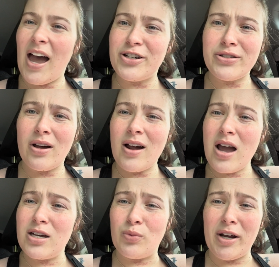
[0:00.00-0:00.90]
I just thought I
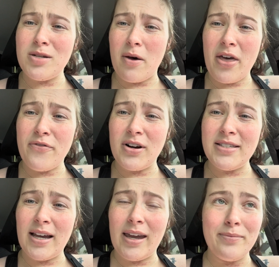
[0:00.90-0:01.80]
could rant about that for a
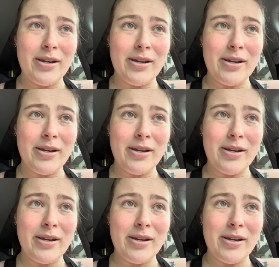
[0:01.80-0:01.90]
second